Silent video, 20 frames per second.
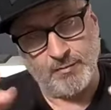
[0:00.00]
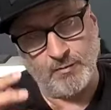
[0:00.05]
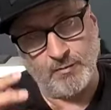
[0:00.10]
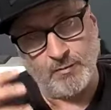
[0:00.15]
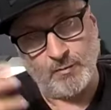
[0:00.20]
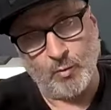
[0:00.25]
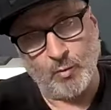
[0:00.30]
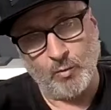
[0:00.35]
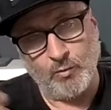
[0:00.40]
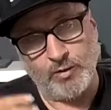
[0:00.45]

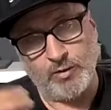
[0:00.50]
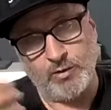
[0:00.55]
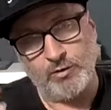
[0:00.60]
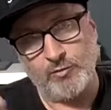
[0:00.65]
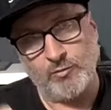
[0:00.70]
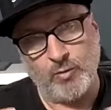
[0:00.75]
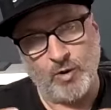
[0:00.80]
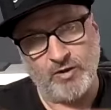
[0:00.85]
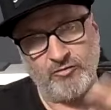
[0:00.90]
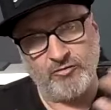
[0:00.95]
all the good
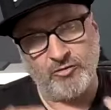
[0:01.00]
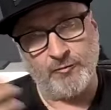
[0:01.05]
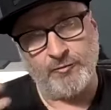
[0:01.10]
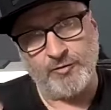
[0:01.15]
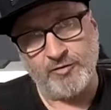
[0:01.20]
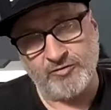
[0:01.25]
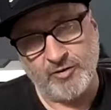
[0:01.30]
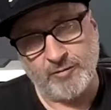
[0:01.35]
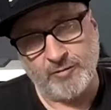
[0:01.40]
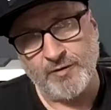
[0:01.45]
ones offer
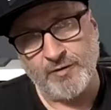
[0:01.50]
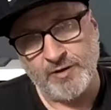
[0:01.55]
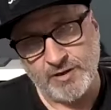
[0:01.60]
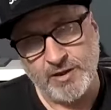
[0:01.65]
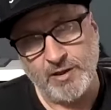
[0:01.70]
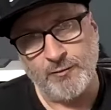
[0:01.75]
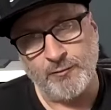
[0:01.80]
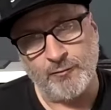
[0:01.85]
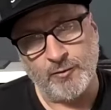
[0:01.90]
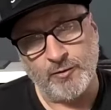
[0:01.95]
something
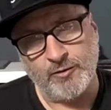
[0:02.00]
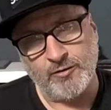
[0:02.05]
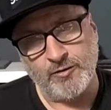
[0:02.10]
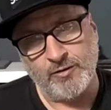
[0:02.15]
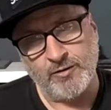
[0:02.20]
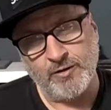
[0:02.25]
different.